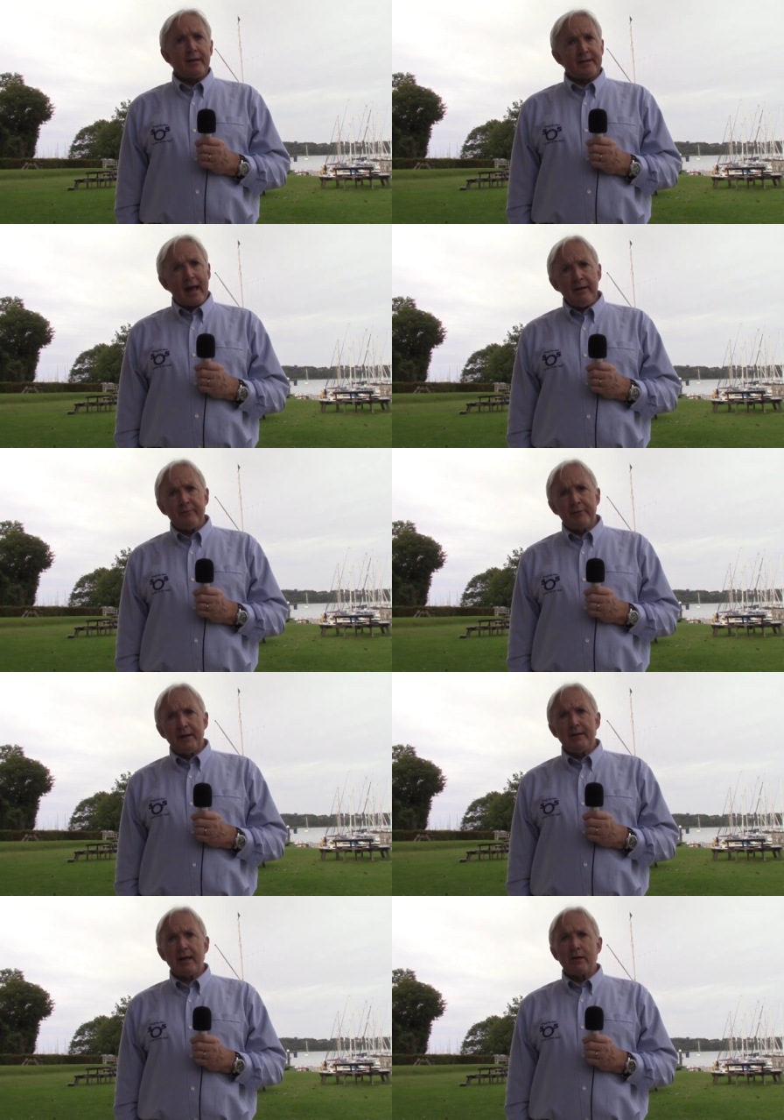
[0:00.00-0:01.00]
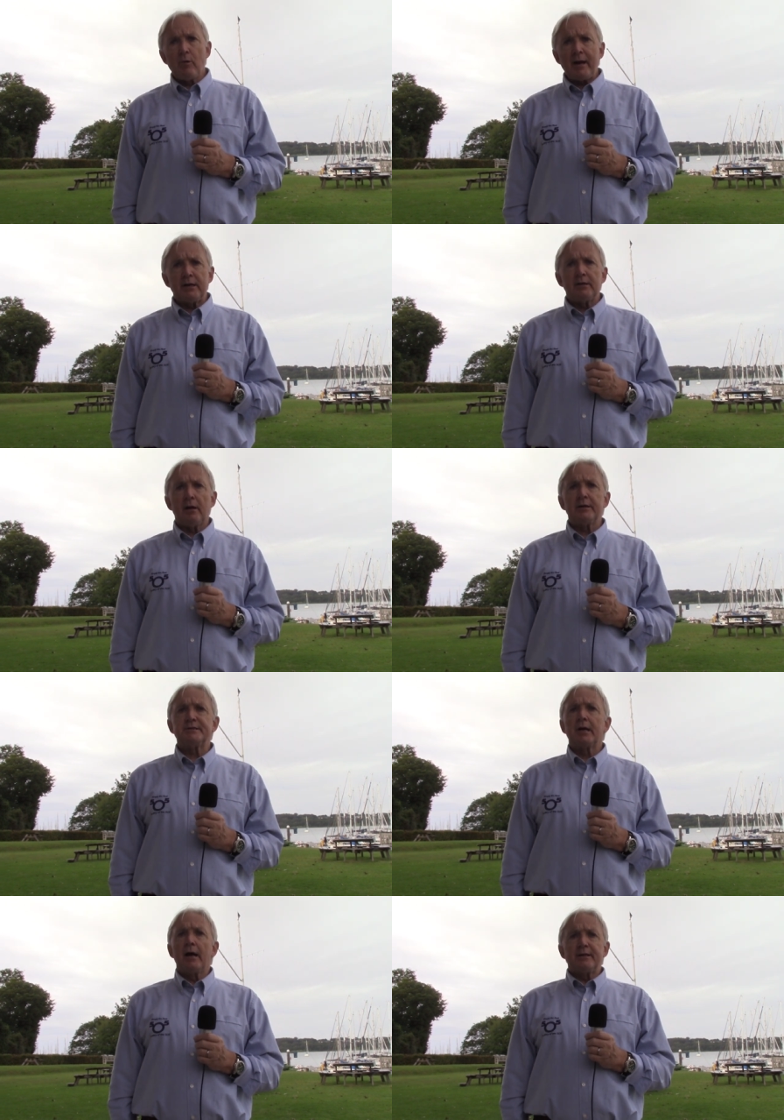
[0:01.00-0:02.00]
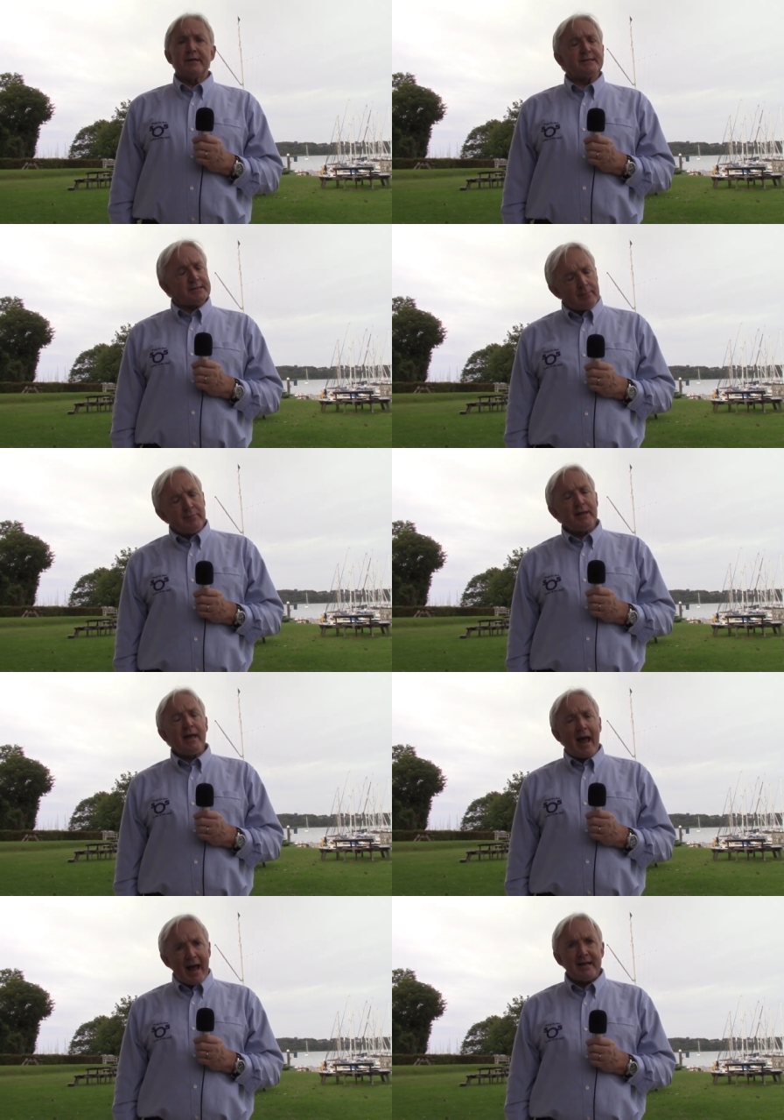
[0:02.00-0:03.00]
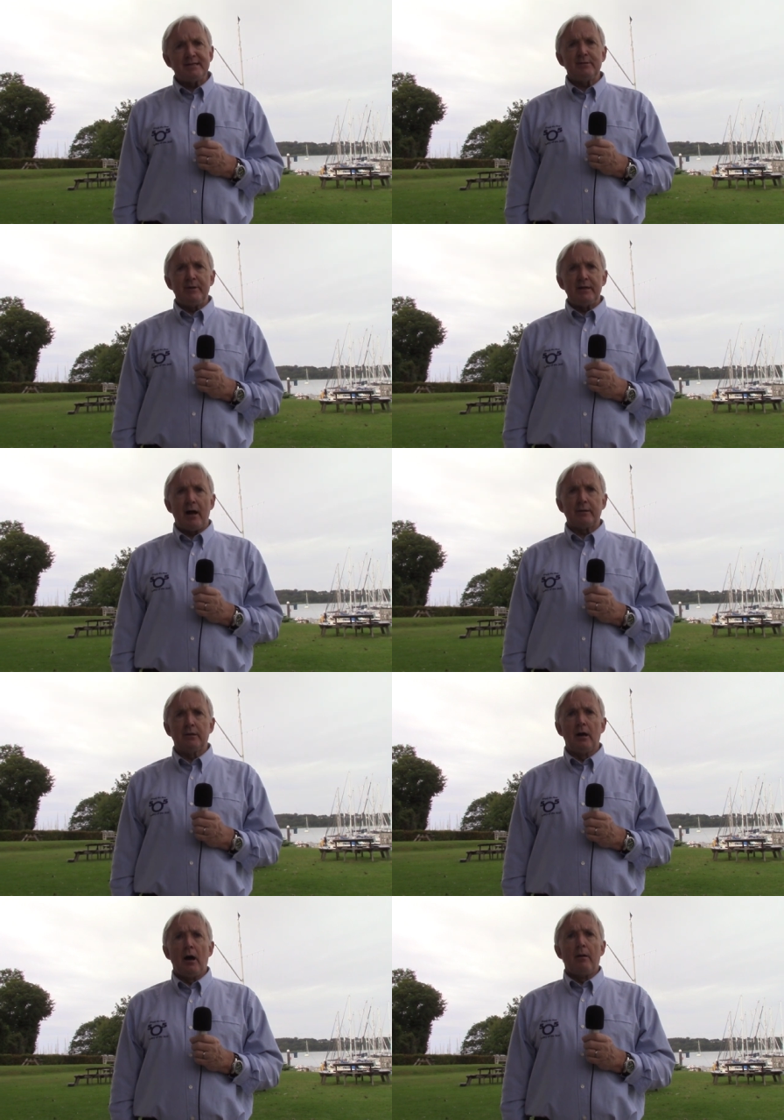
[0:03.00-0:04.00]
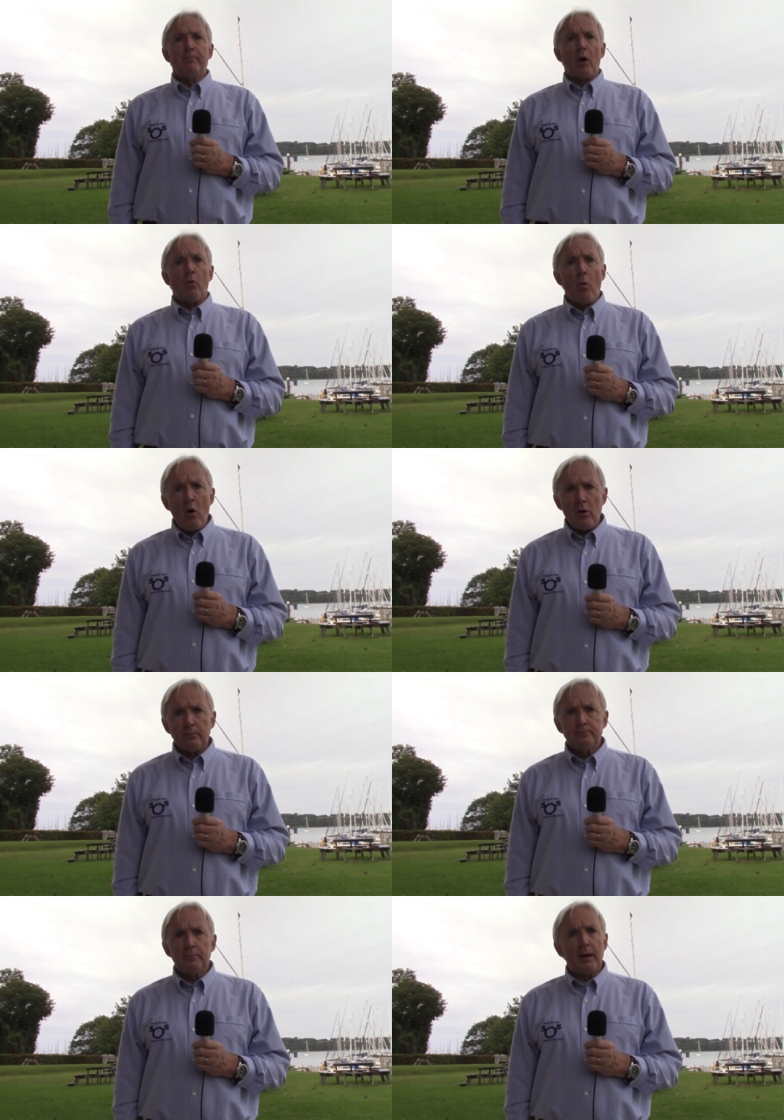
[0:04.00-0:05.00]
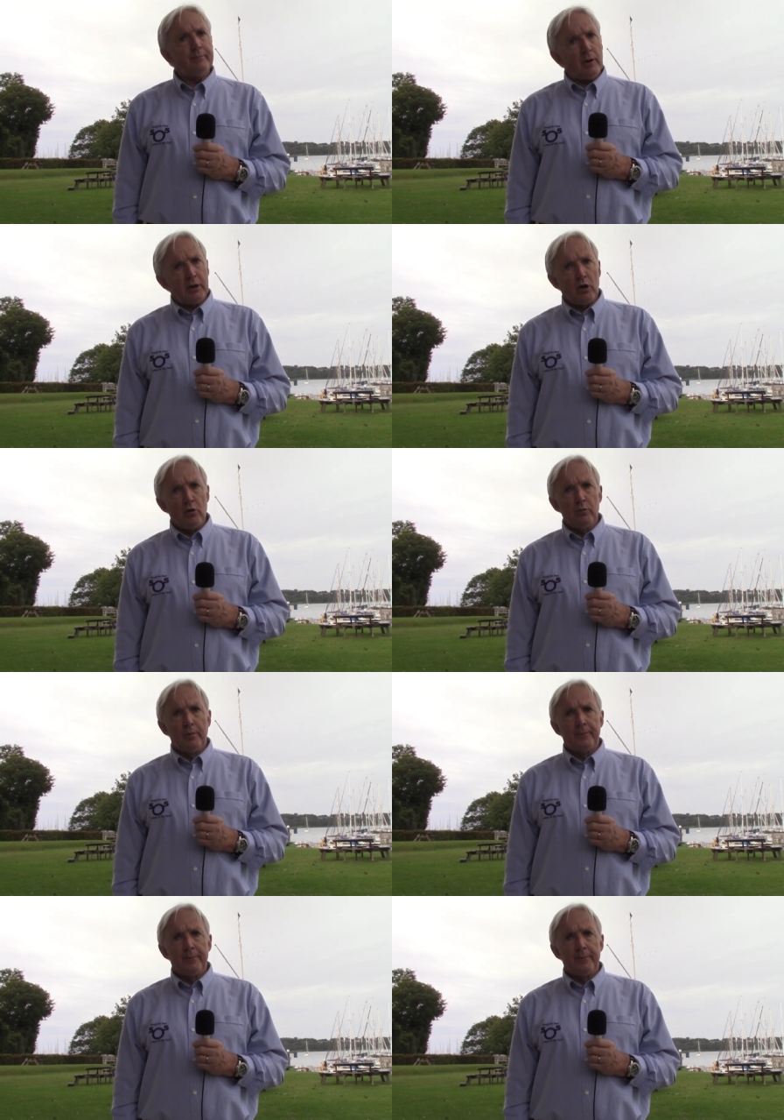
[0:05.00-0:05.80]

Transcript: Thankfully, they recognised that something had to be done, but what and by whom?